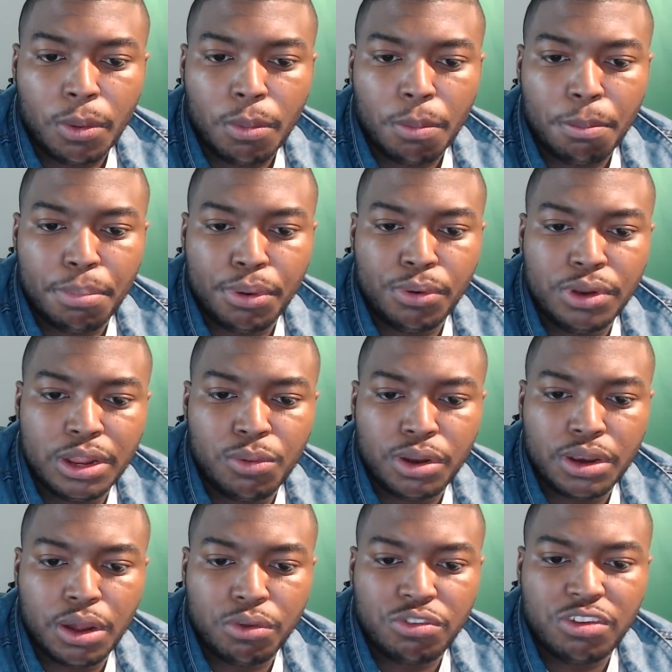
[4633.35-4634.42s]
Bowling with
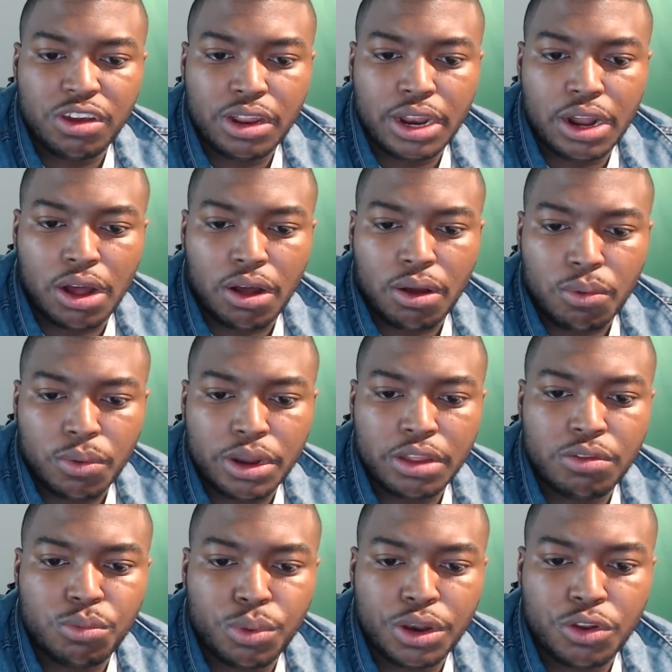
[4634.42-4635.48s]
no chill at all. What
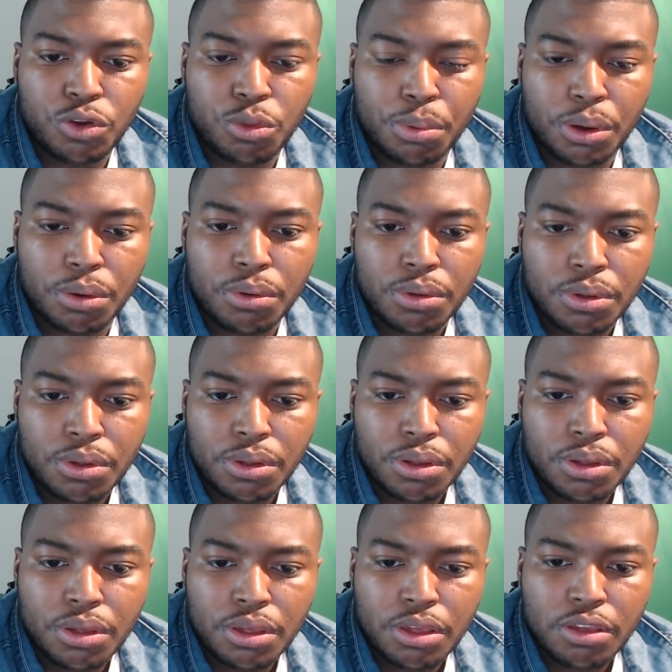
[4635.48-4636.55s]
it do, bro?
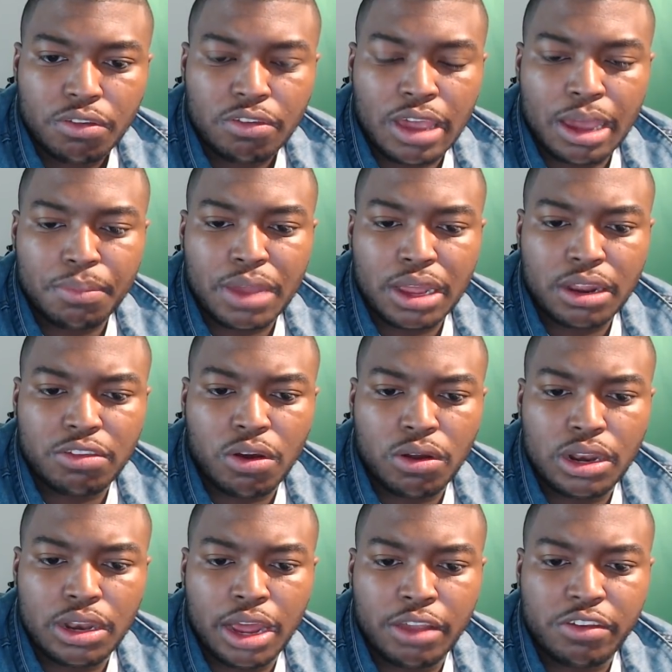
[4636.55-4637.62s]
Same thing to Tony
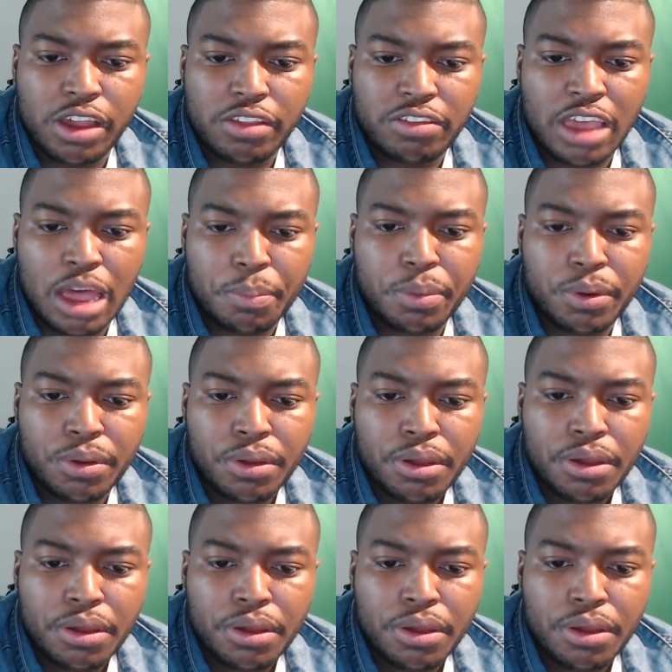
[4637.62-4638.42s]
Dungy in Tampa.